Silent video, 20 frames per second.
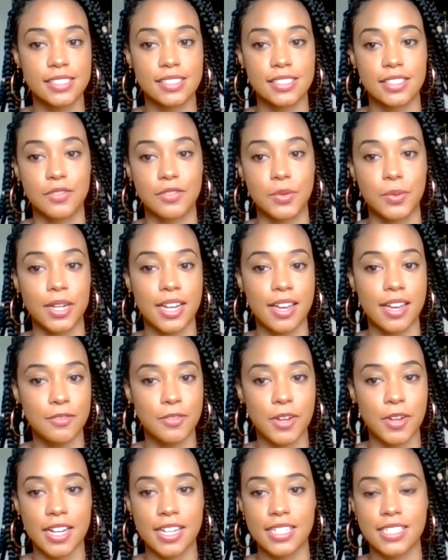If you want to have
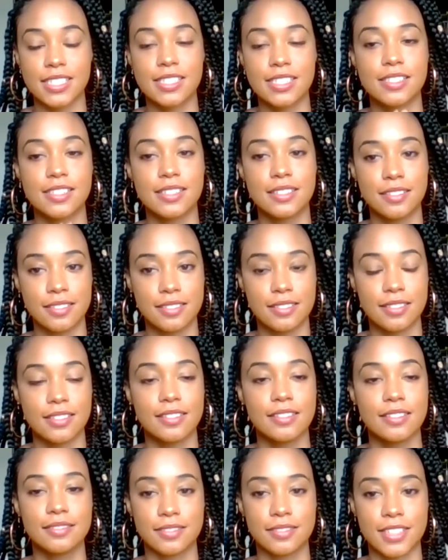rice,
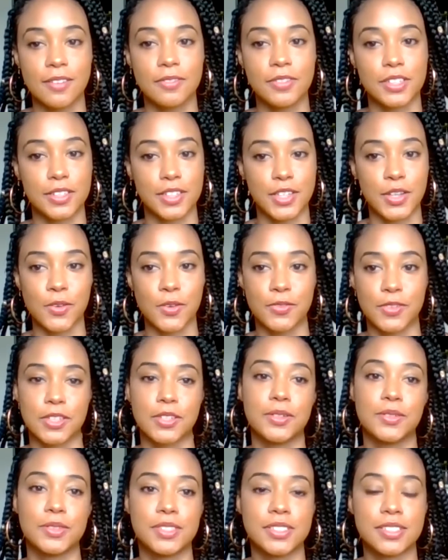definitely go for
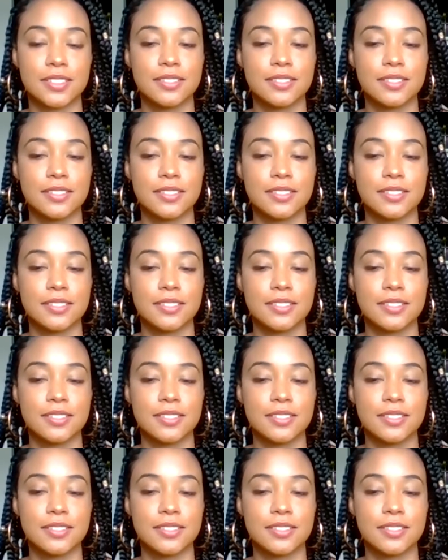those.